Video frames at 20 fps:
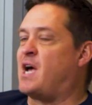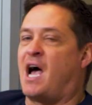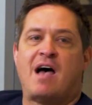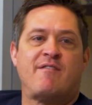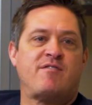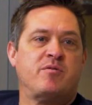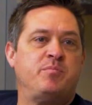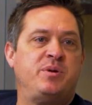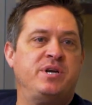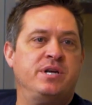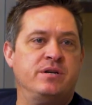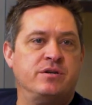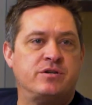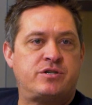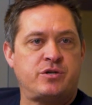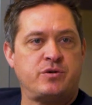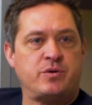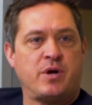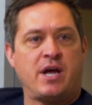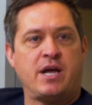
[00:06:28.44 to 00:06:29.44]
I haven't been
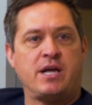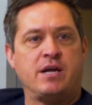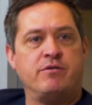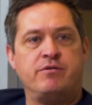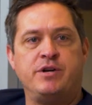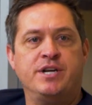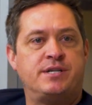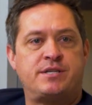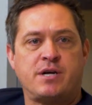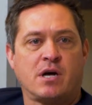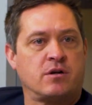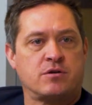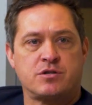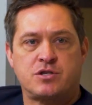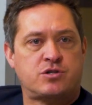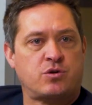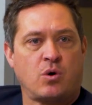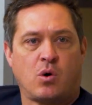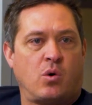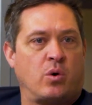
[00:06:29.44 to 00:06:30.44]
to a retail
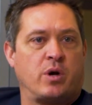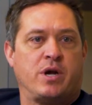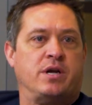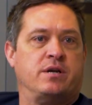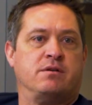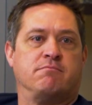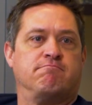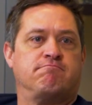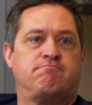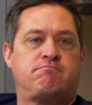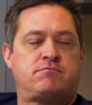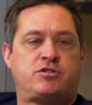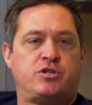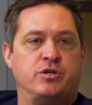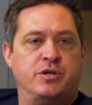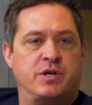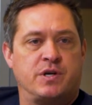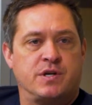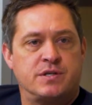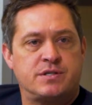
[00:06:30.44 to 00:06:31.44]
store in 2
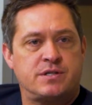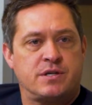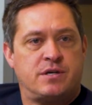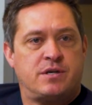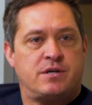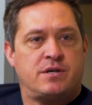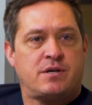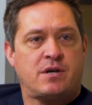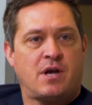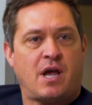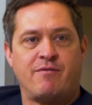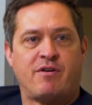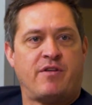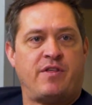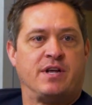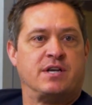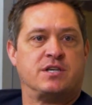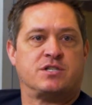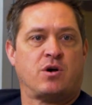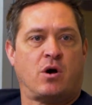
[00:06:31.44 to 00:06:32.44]
years.
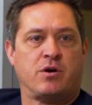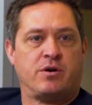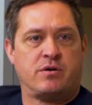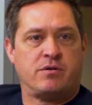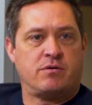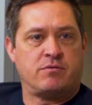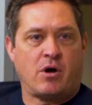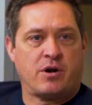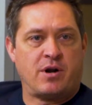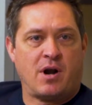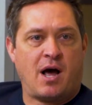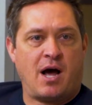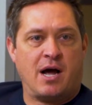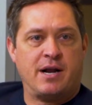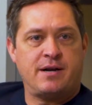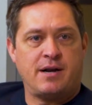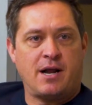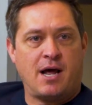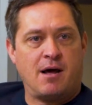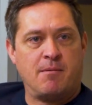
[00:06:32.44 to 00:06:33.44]
Everything's
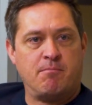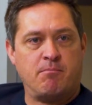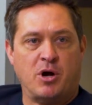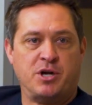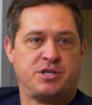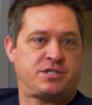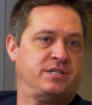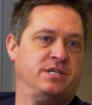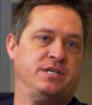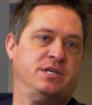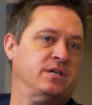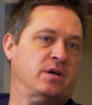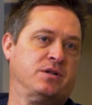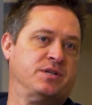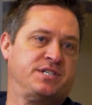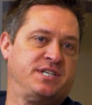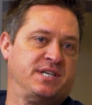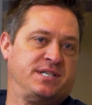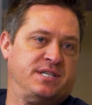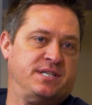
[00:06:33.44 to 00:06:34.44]
online, mostly on
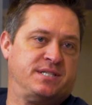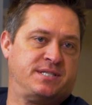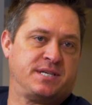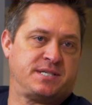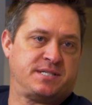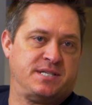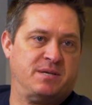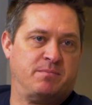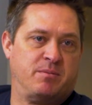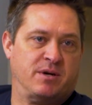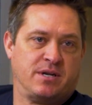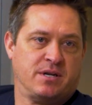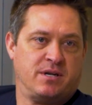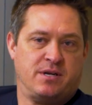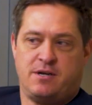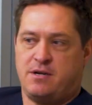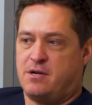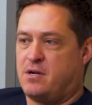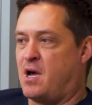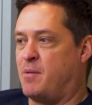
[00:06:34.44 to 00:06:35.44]
60/60. But
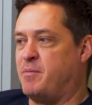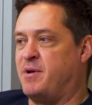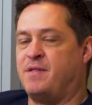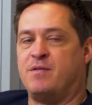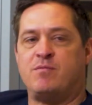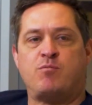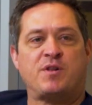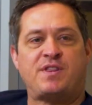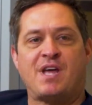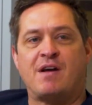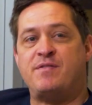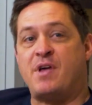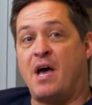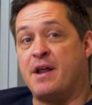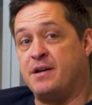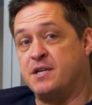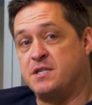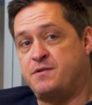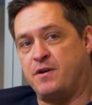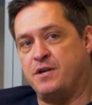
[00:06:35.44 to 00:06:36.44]
I mean, what they've
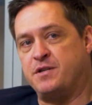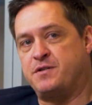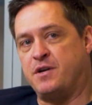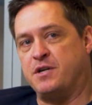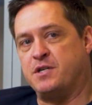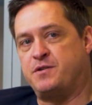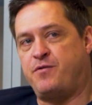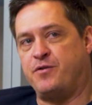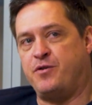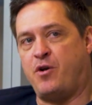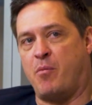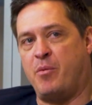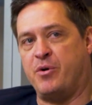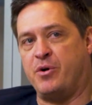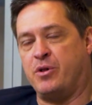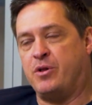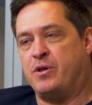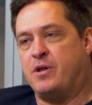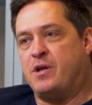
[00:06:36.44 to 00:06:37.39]
done is phenomenal.